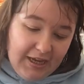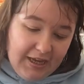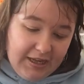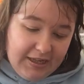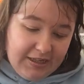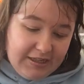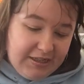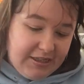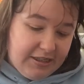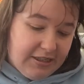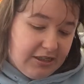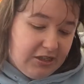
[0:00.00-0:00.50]

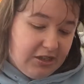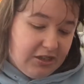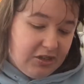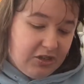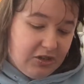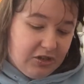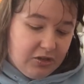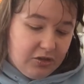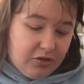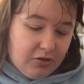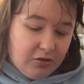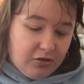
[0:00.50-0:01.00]
It says
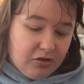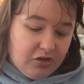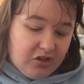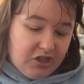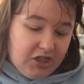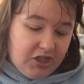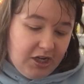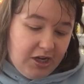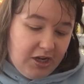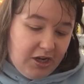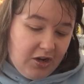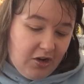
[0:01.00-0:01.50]

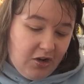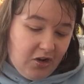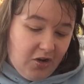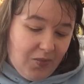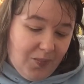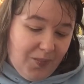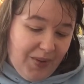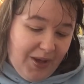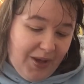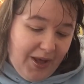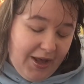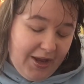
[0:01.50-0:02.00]
Dolce and
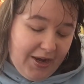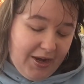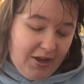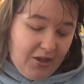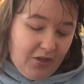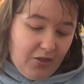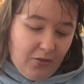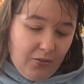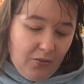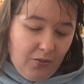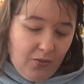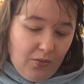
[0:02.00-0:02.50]

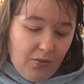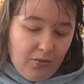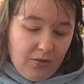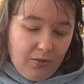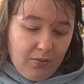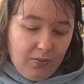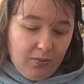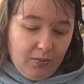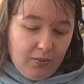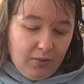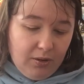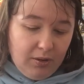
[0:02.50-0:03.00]
Gabbana, the only
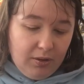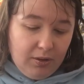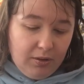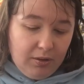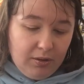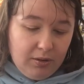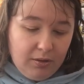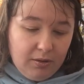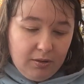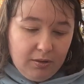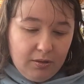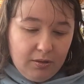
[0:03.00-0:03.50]
one